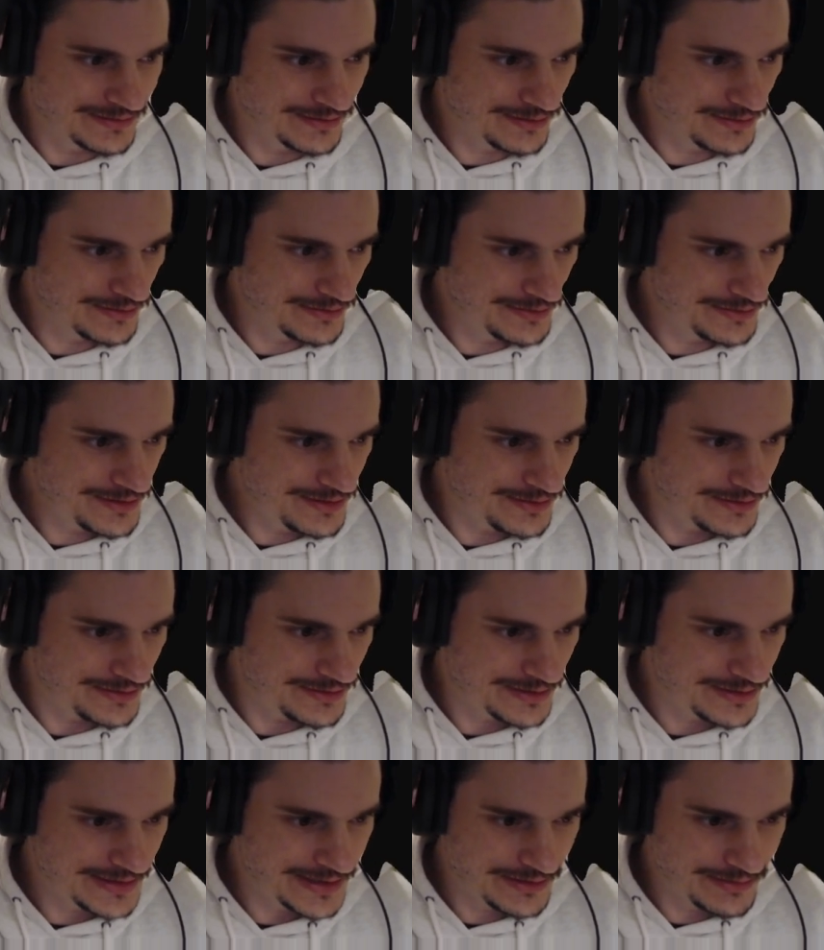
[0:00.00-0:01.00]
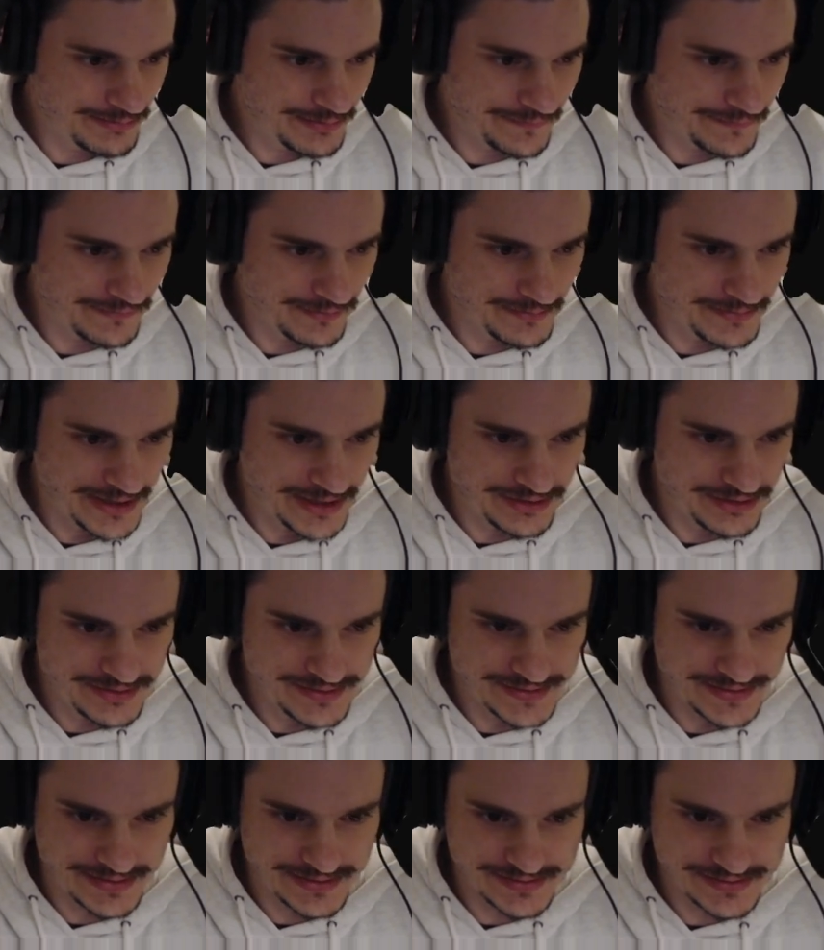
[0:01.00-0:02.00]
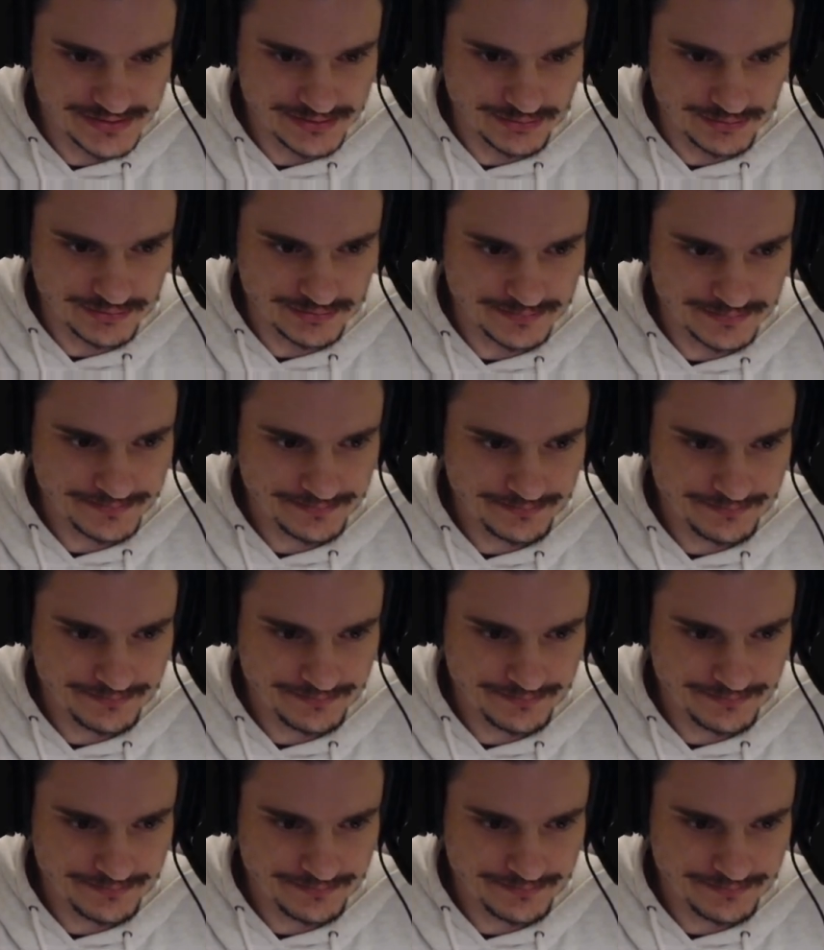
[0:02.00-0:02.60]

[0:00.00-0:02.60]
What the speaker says: Oh no, cannot perform a user install.